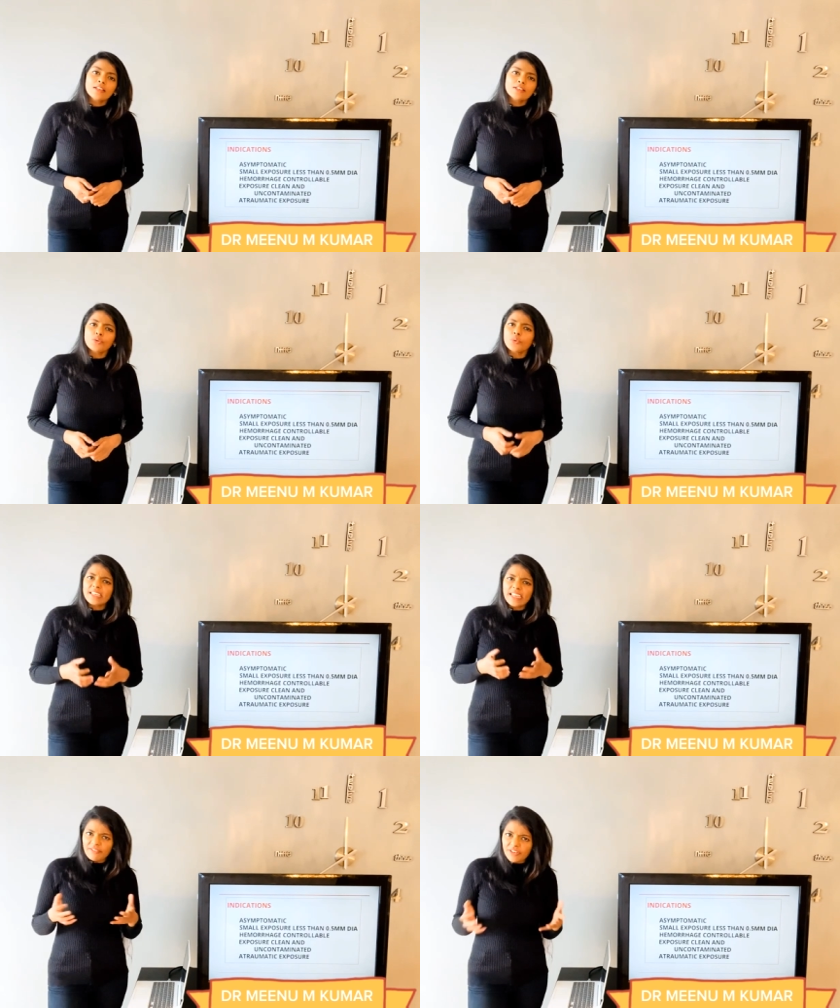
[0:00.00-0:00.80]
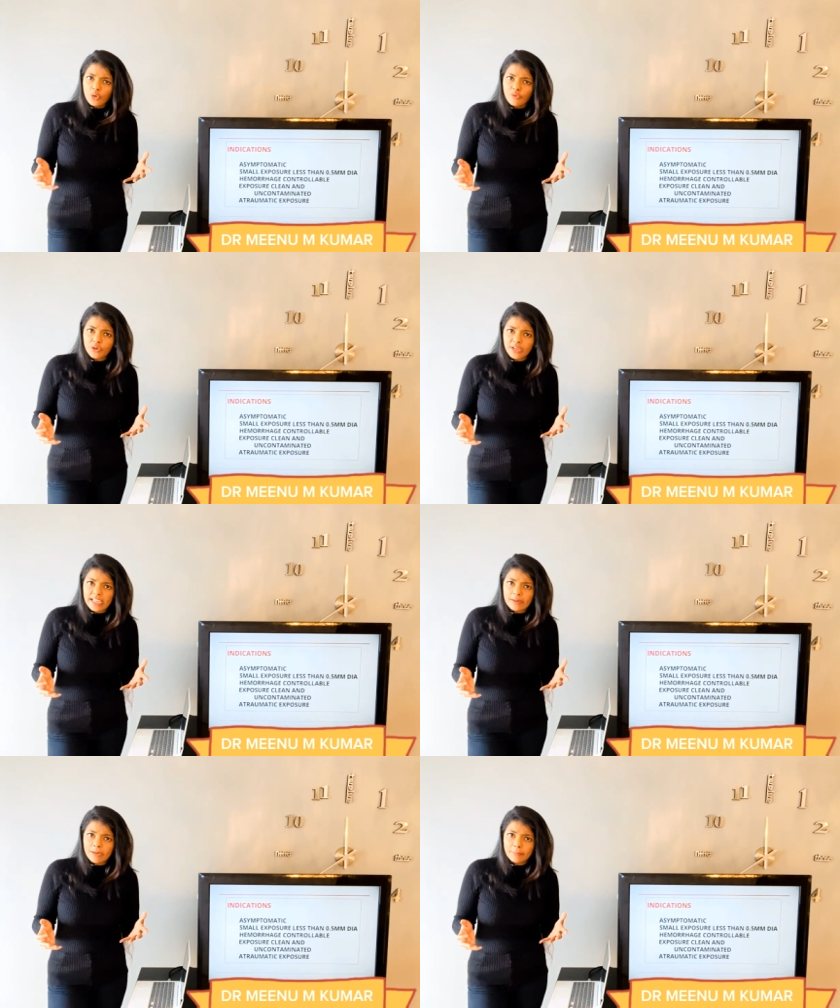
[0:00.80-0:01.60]
So, can we go for
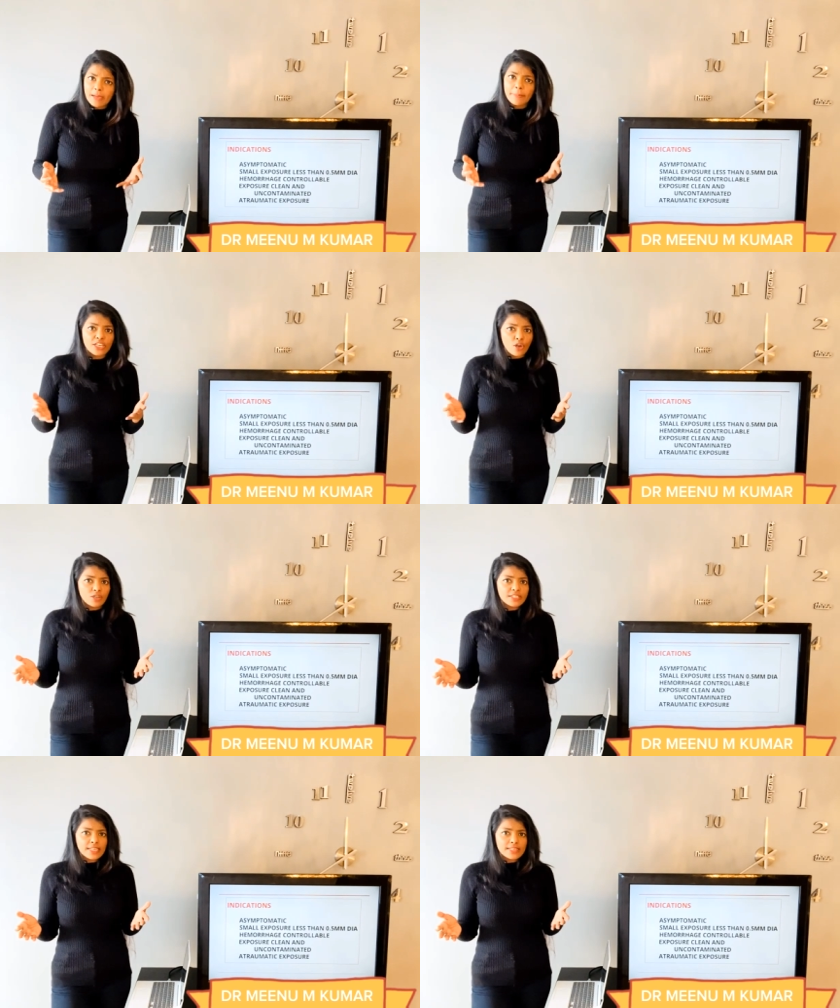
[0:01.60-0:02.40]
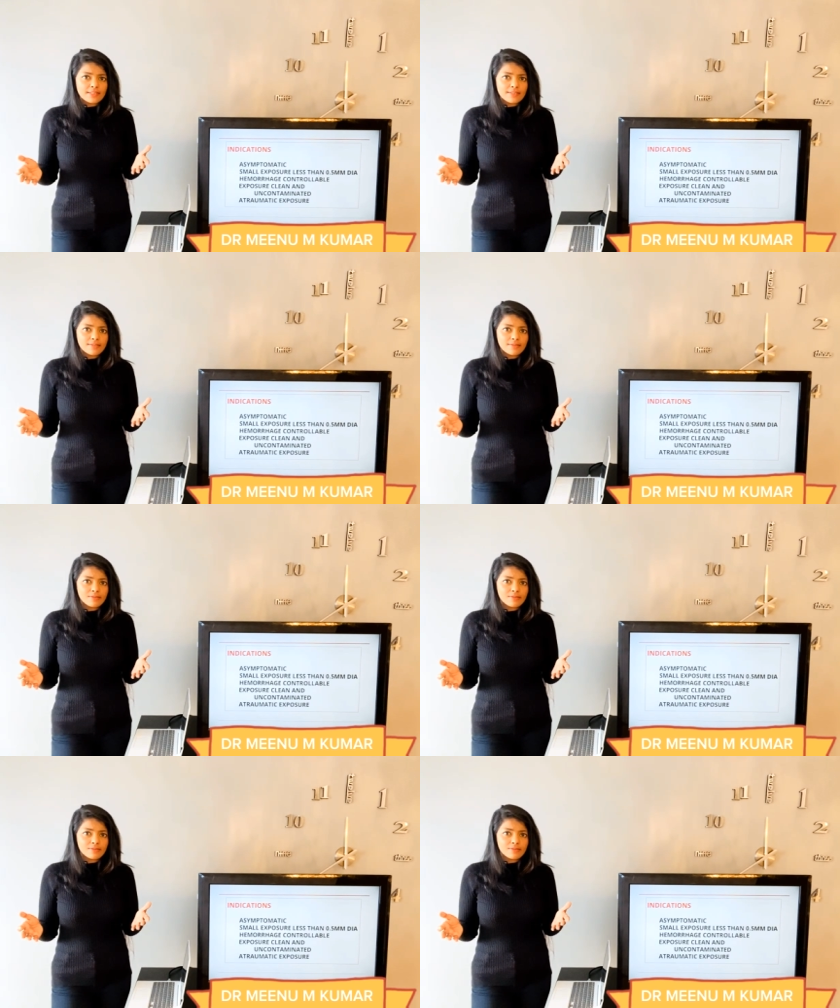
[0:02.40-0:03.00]
direct pulp capping in all the cases?